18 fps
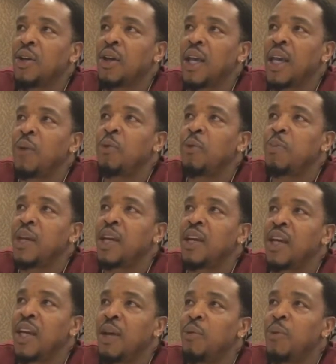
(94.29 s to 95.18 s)
he would
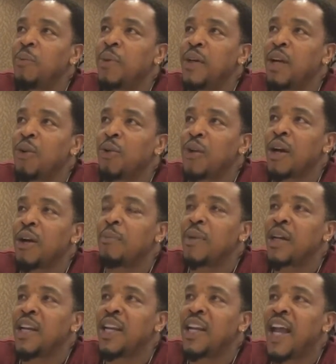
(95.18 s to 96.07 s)
be a
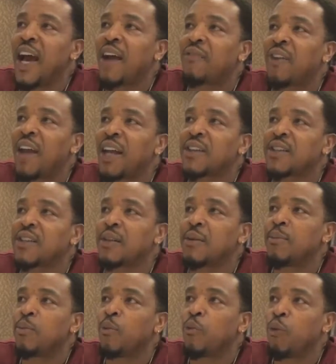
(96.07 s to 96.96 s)
Grimm, and he'd have, like,
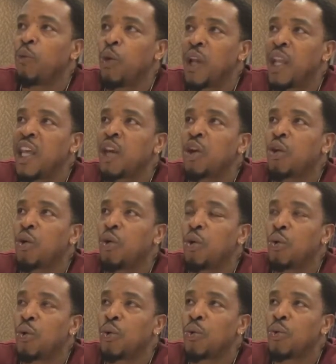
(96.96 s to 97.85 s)
some really
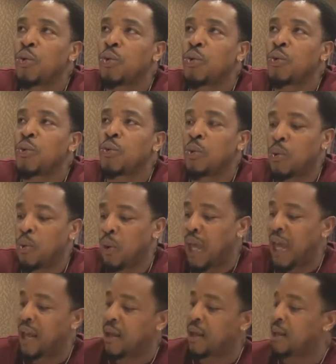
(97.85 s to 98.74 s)
cool,
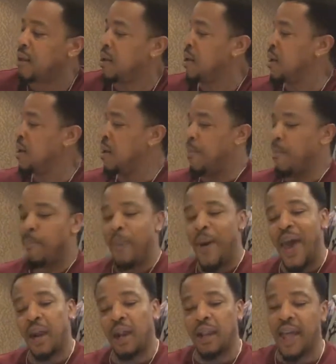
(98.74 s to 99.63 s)
like,
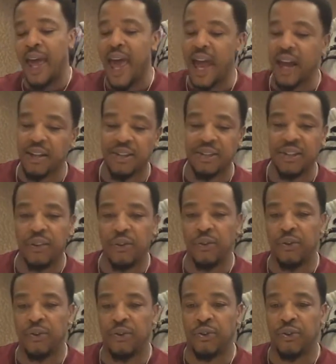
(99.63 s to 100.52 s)
battle
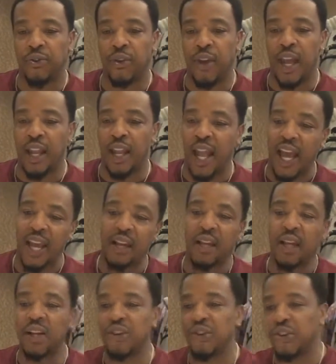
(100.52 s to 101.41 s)
axes and, like,
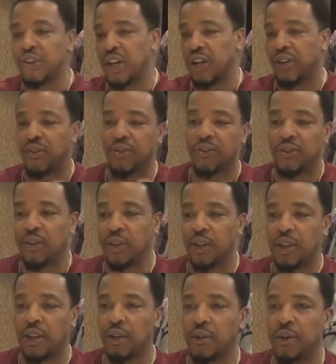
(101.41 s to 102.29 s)
nunchucks.
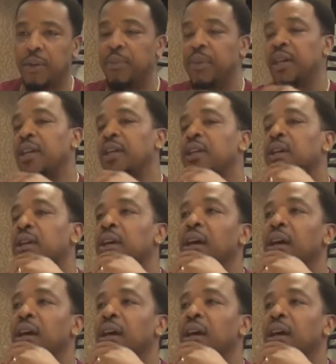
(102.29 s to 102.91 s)
You know what I mean?